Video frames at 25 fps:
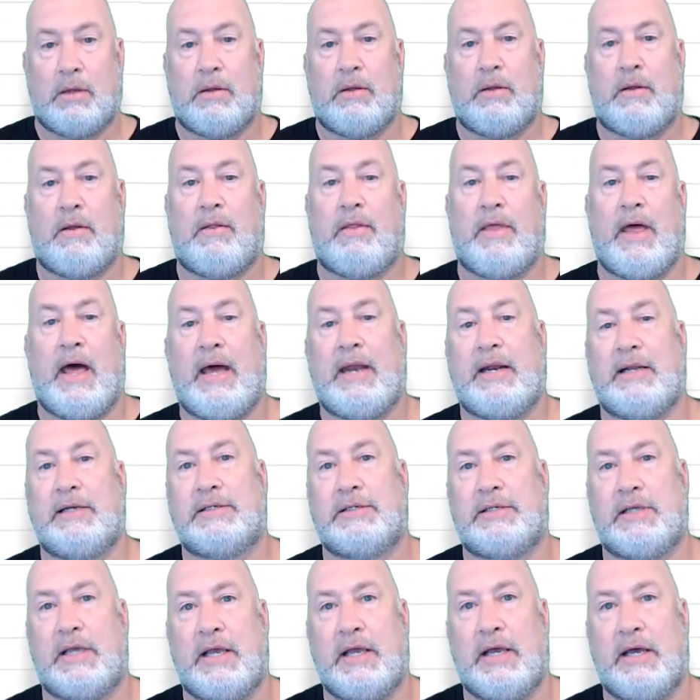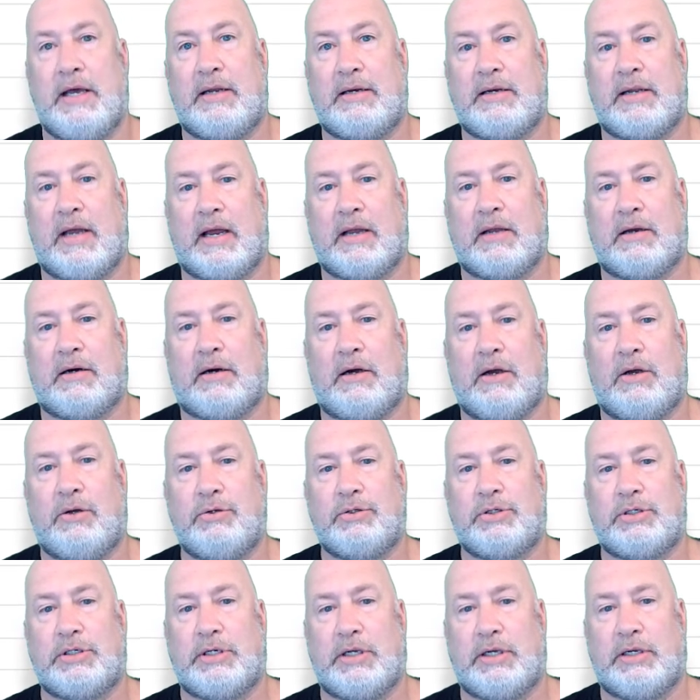That is it. I
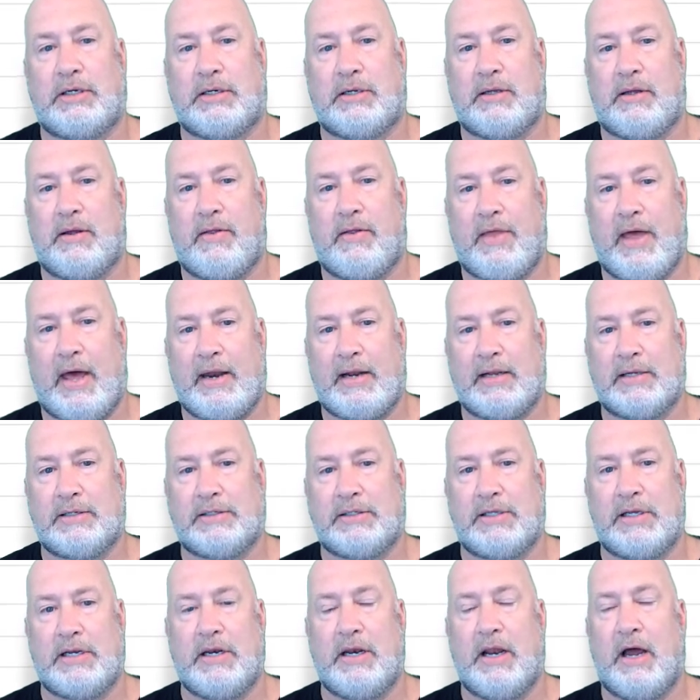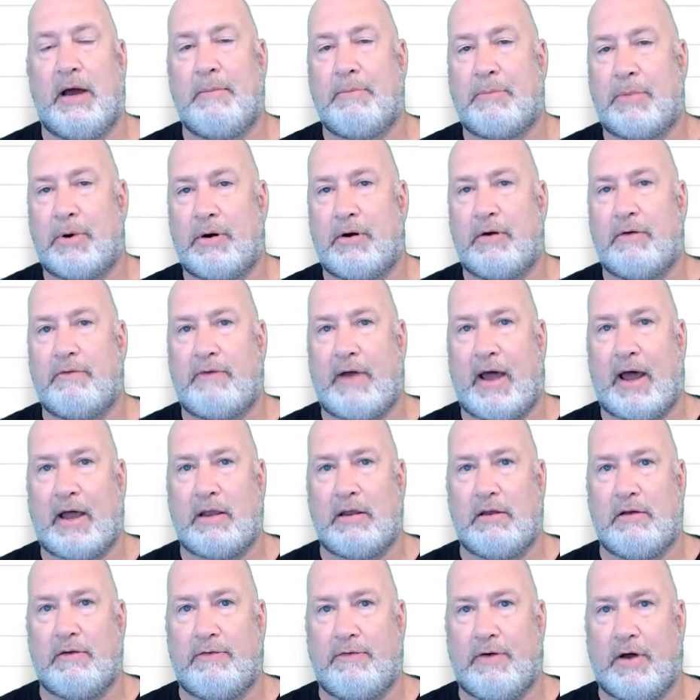closed it. That is the number
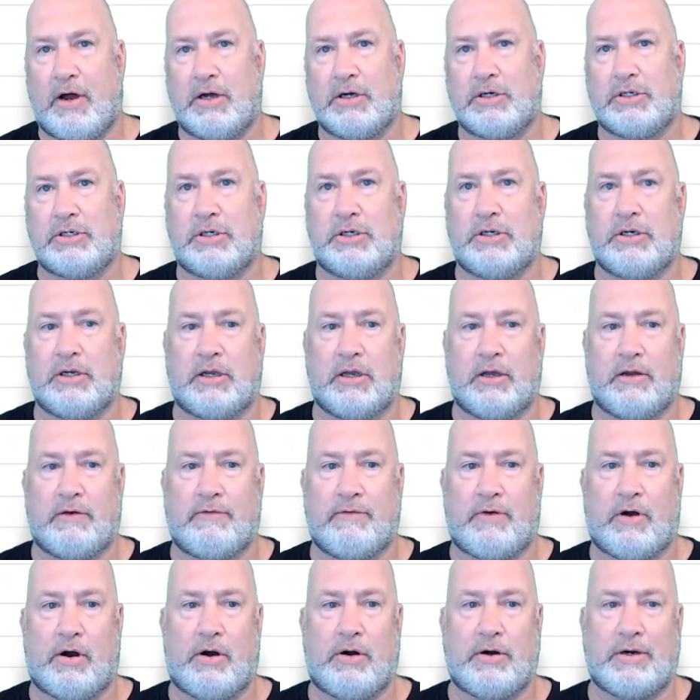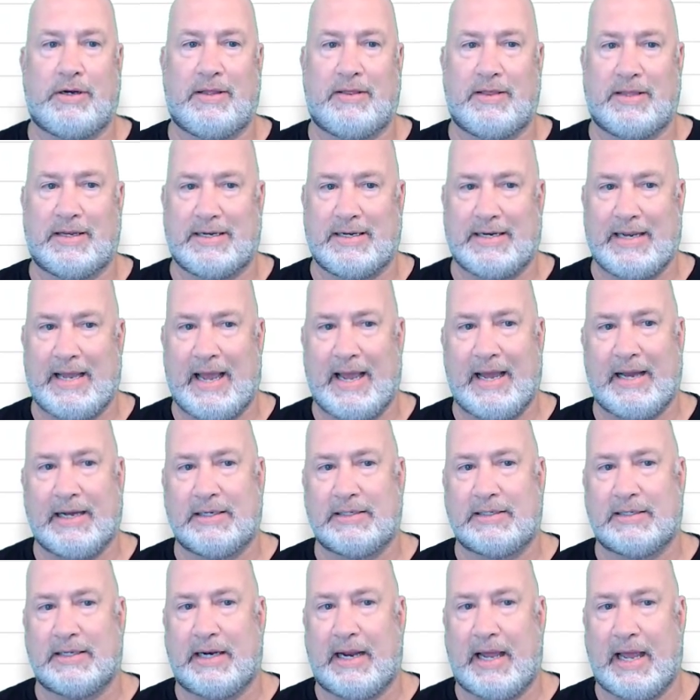value function to convert the
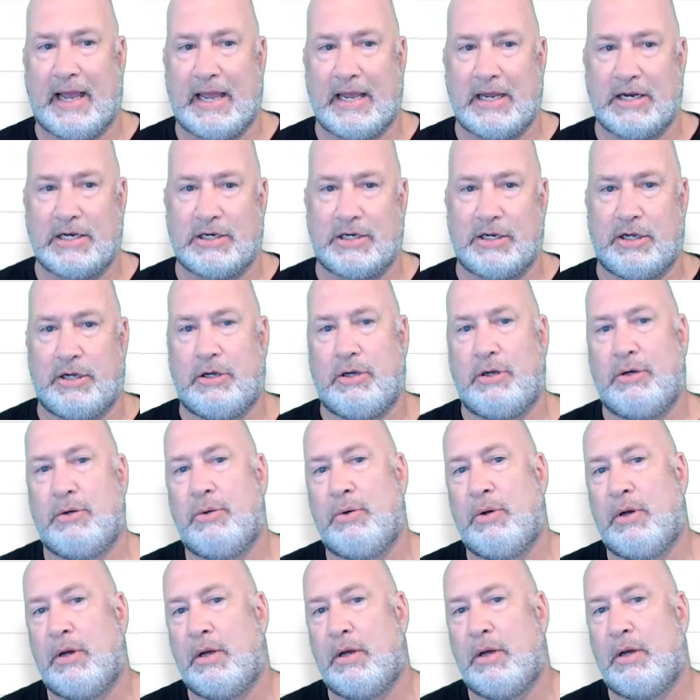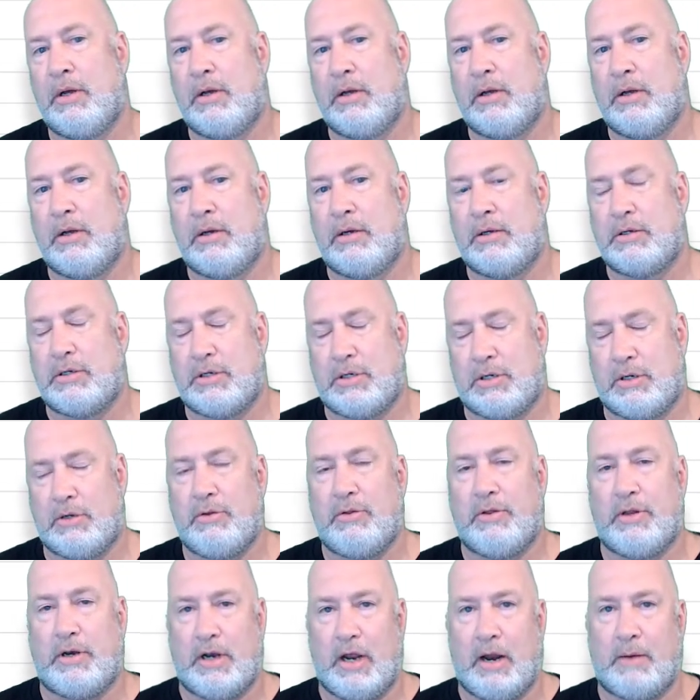text in A2 to
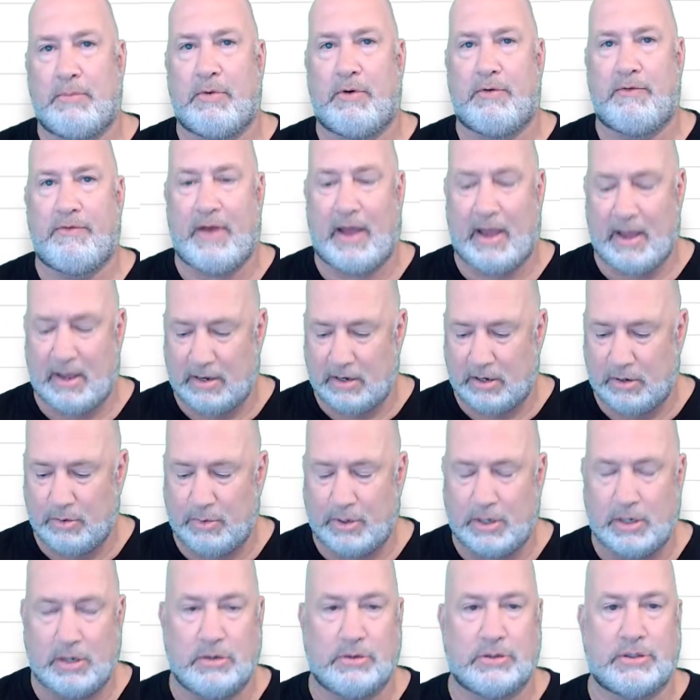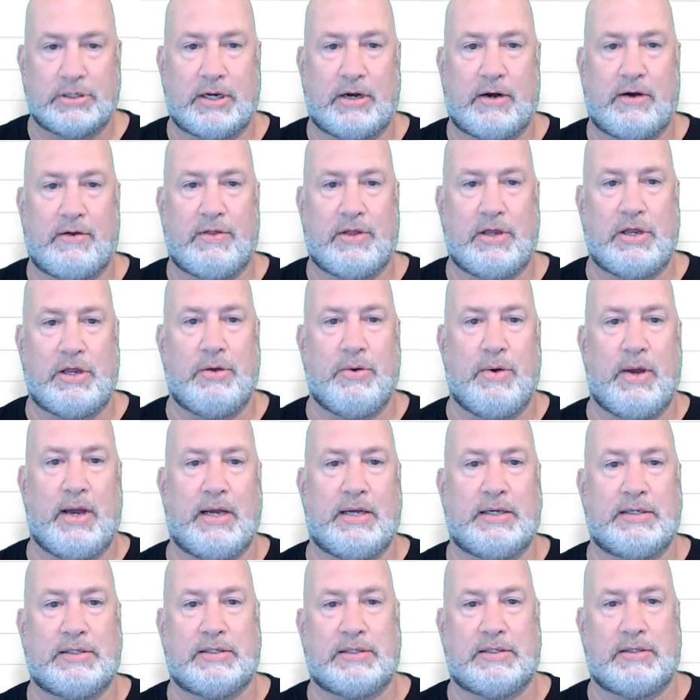the number value we use here in the
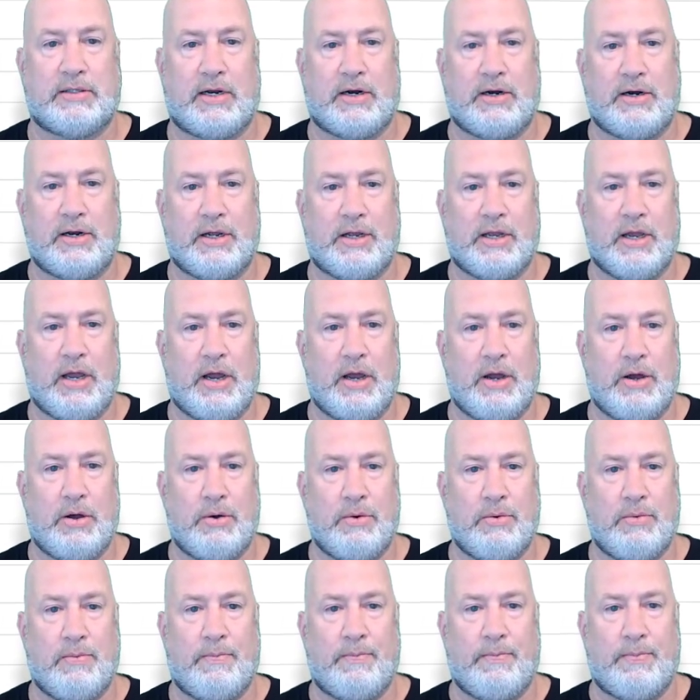US. There you go.